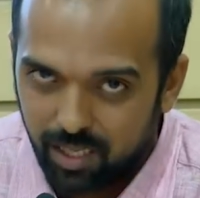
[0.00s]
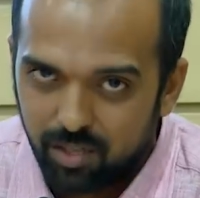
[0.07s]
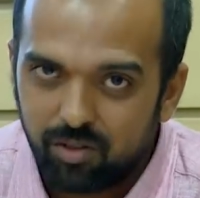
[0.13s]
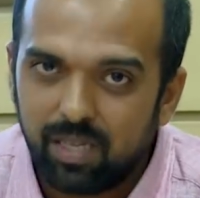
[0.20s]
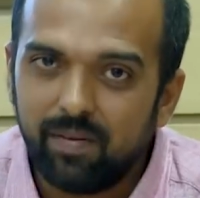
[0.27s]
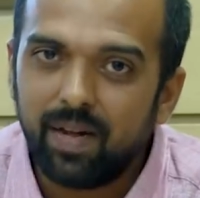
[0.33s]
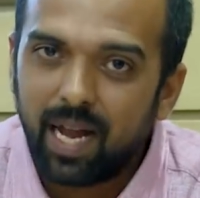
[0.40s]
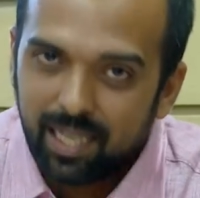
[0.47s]
So
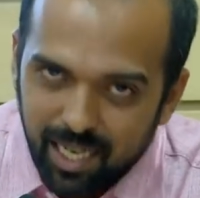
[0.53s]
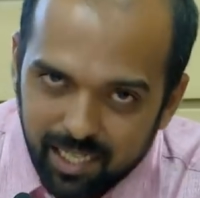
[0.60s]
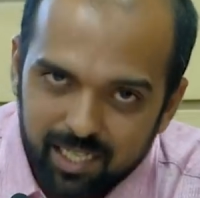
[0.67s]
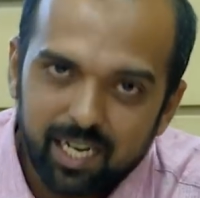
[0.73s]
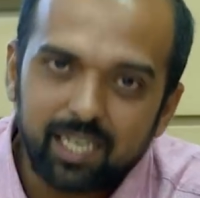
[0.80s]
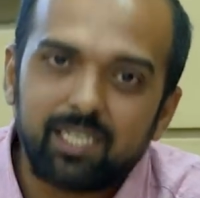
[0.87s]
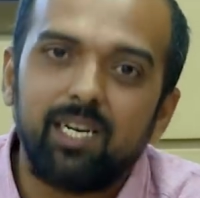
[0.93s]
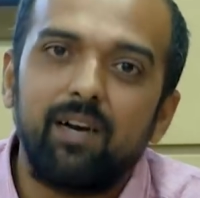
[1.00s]
there were other
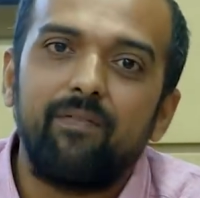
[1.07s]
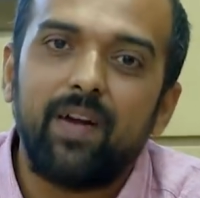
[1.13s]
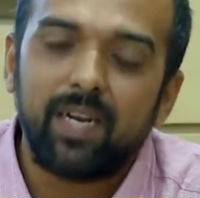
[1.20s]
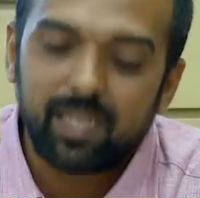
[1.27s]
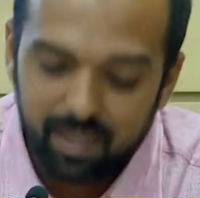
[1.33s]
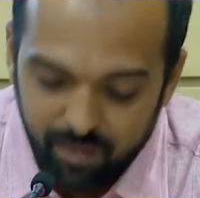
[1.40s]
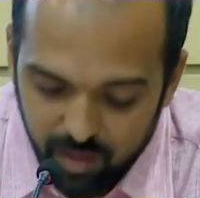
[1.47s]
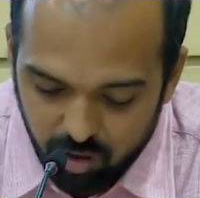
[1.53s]
structural
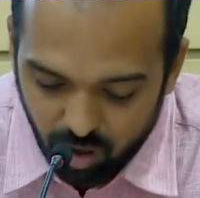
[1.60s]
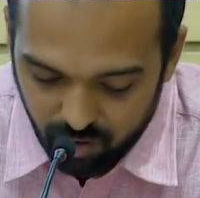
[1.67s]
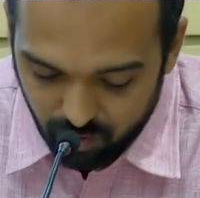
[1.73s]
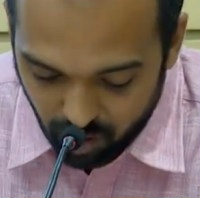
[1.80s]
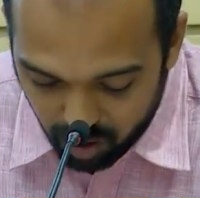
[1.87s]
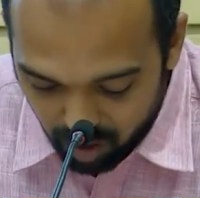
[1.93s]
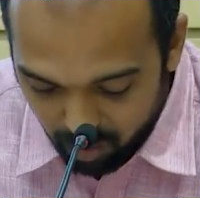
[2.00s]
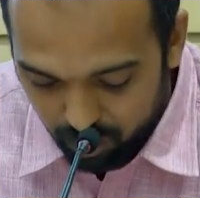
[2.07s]
factors which sort of
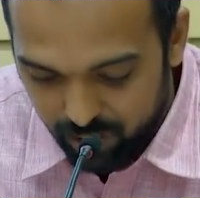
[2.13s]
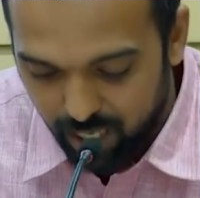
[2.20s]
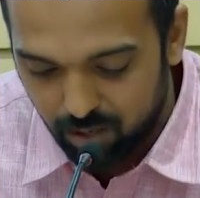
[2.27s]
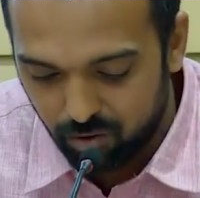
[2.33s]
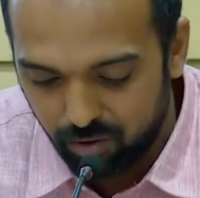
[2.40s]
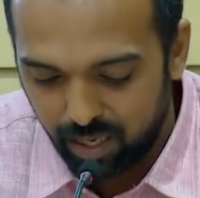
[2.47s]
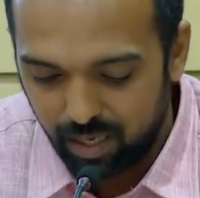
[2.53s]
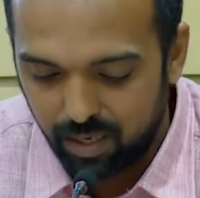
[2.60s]
contributed
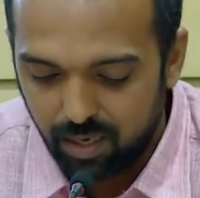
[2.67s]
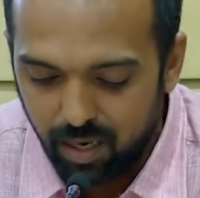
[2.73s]
to it.